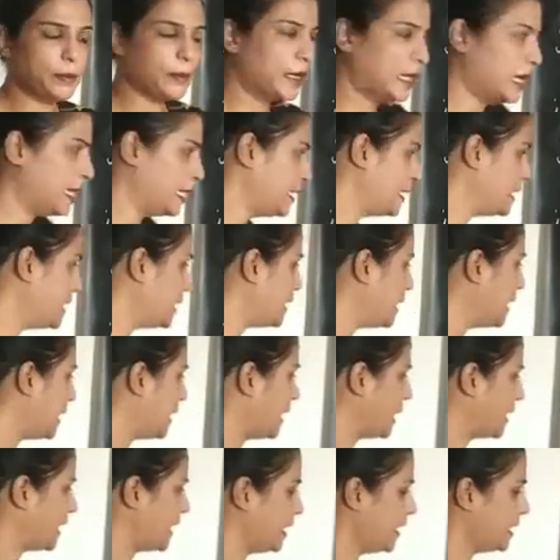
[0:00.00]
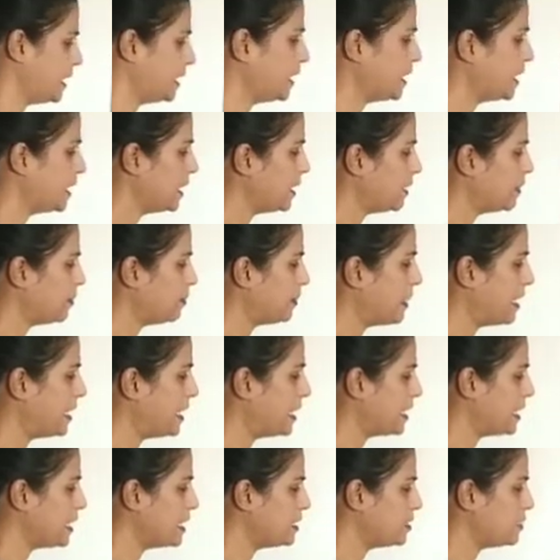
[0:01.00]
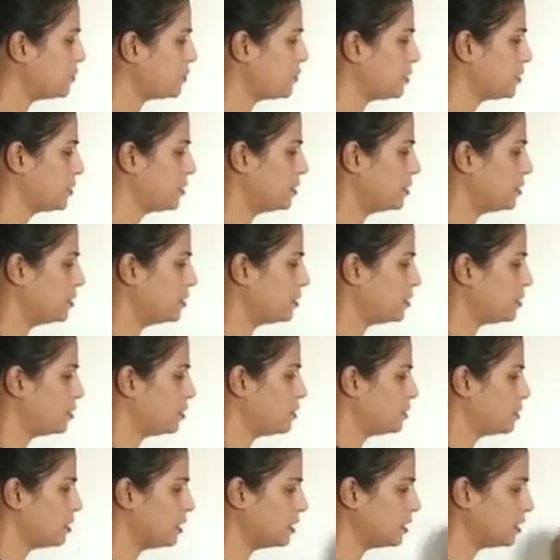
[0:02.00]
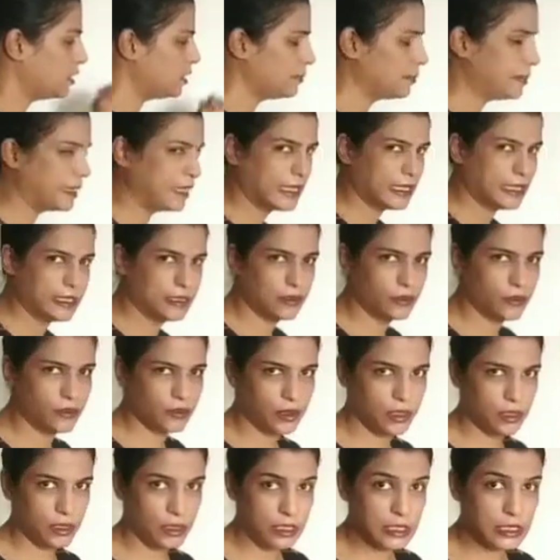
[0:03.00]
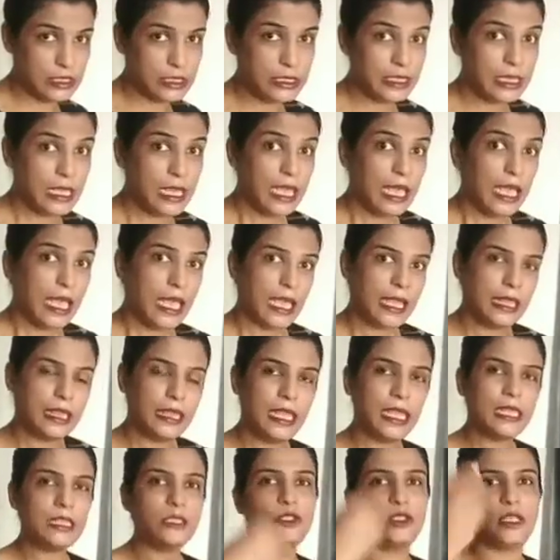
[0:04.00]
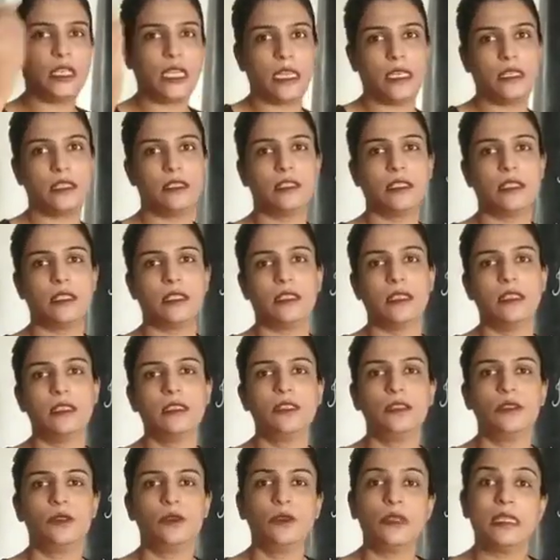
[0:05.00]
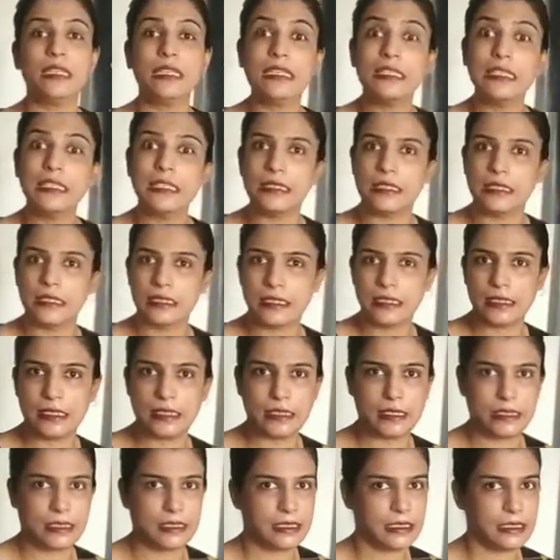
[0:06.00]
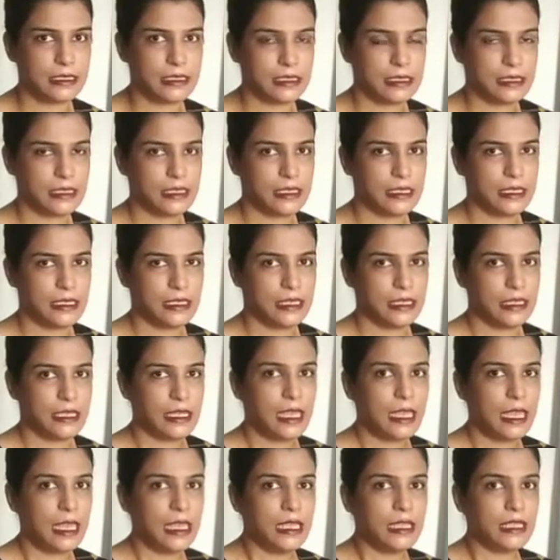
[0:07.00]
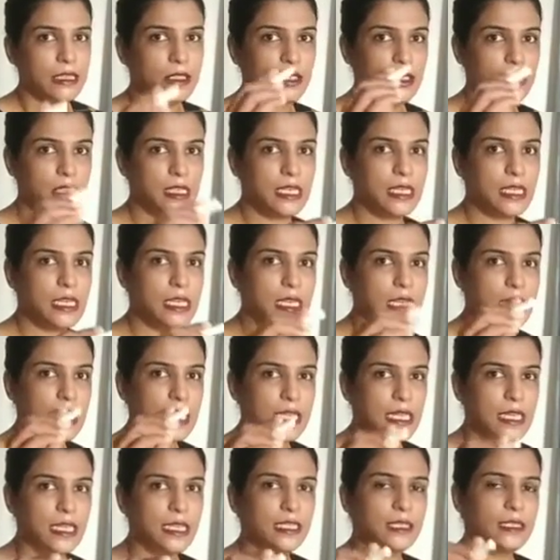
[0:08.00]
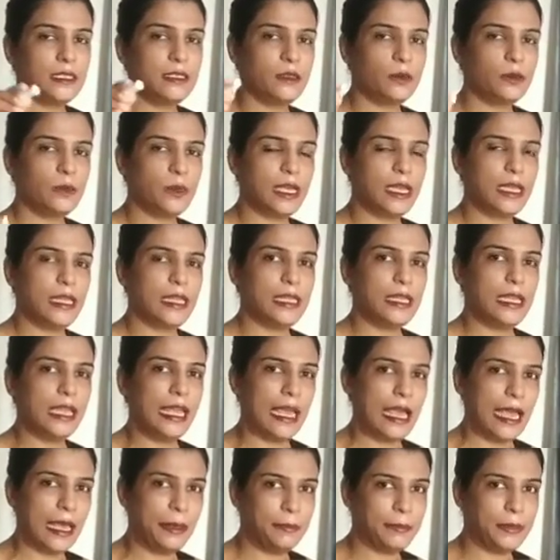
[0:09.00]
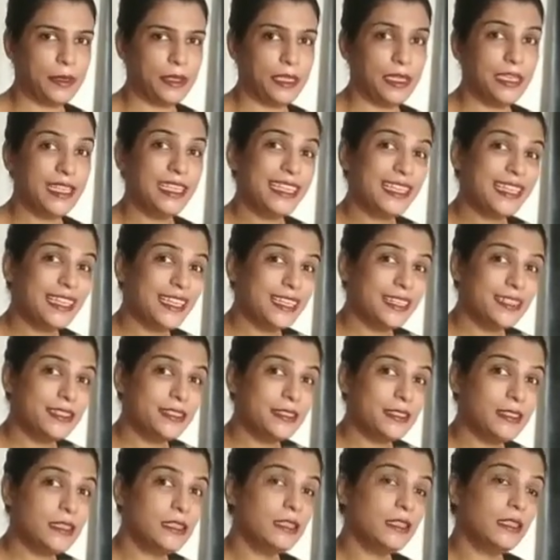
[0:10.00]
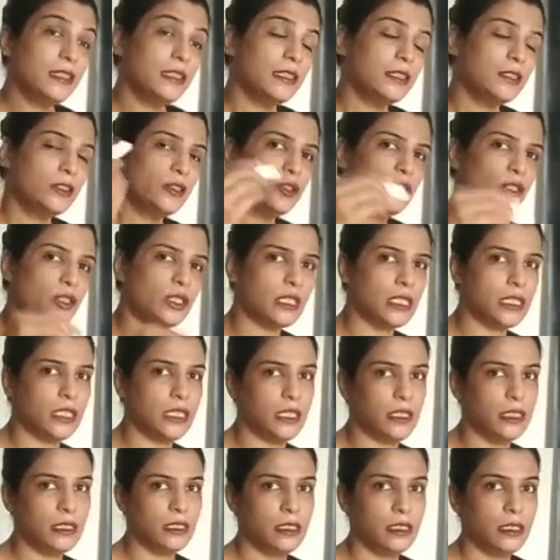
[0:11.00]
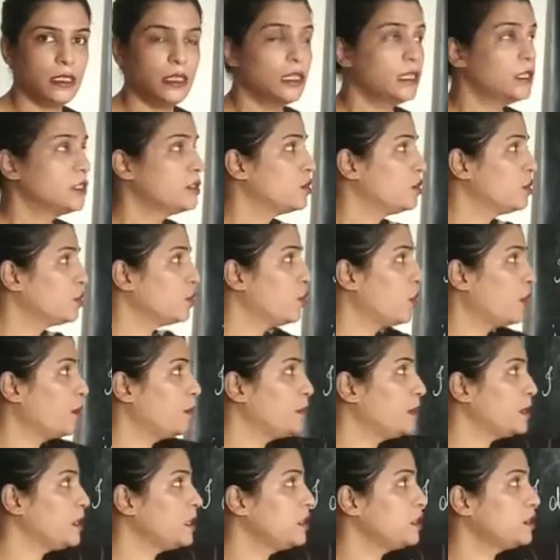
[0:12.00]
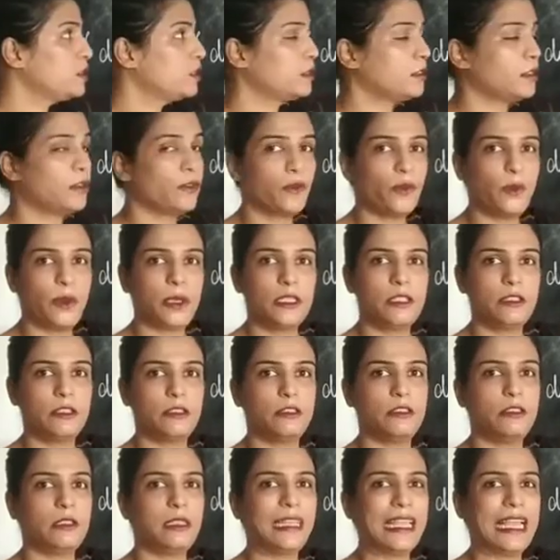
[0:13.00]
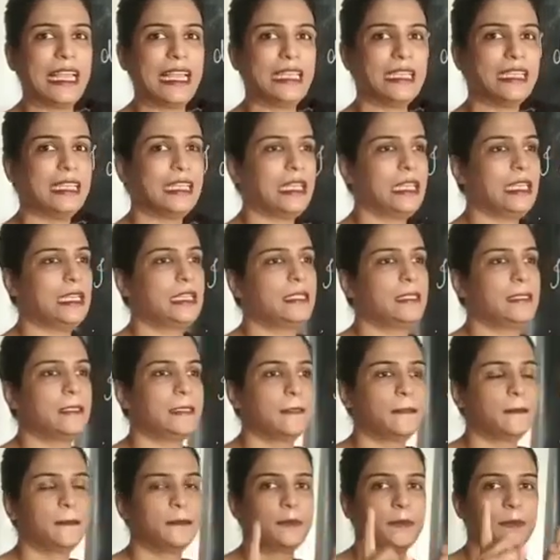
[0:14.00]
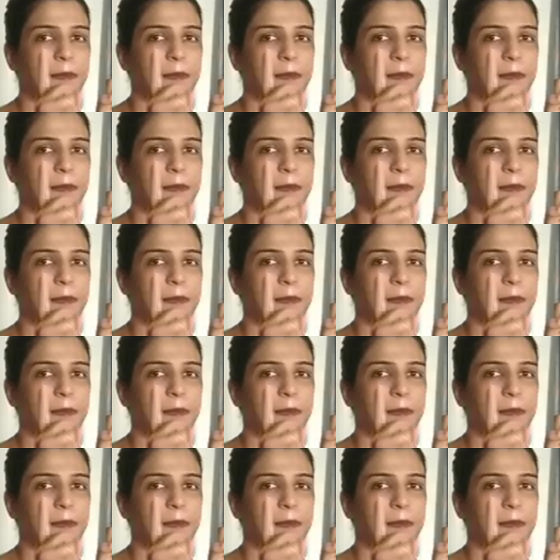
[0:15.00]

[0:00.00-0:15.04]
underline my is first, or circle my is first, and then change the is to isn't. She is very happy, isn't she? So the combination of question tag is